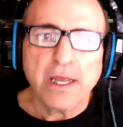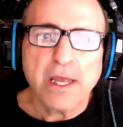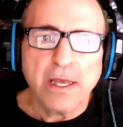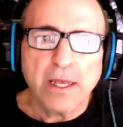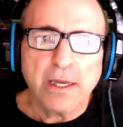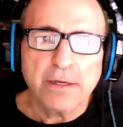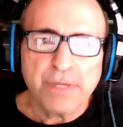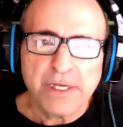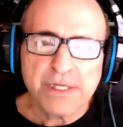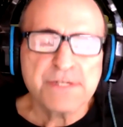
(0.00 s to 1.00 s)
And
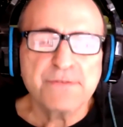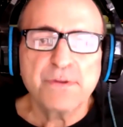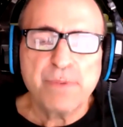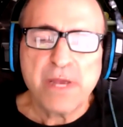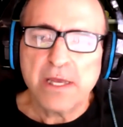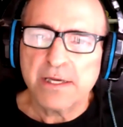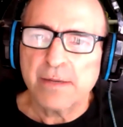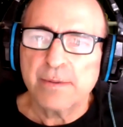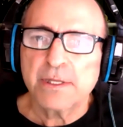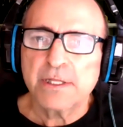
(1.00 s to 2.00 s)
because of the
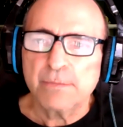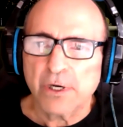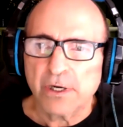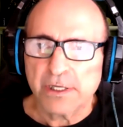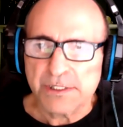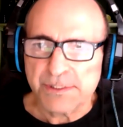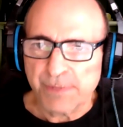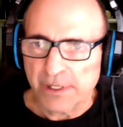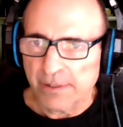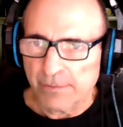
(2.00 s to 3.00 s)
pandemic, the market has
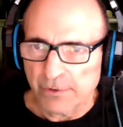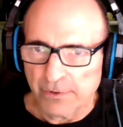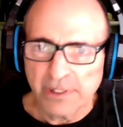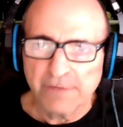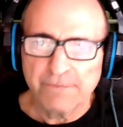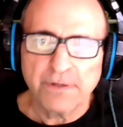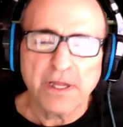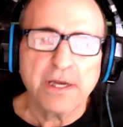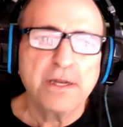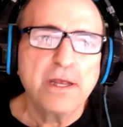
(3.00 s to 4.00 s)
become really
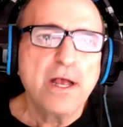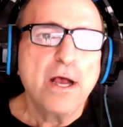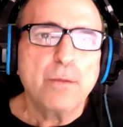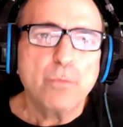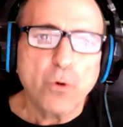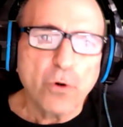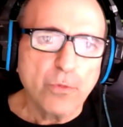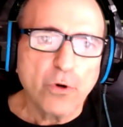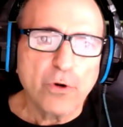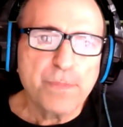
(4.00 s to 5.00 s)
flooded more and
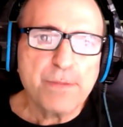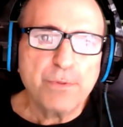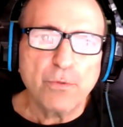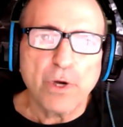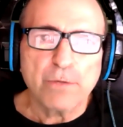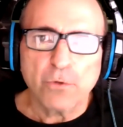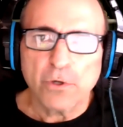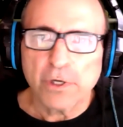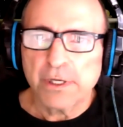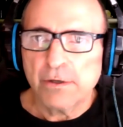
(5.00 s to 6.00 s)
more people want to
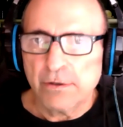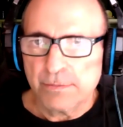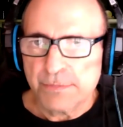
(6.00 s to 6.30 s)
work at home.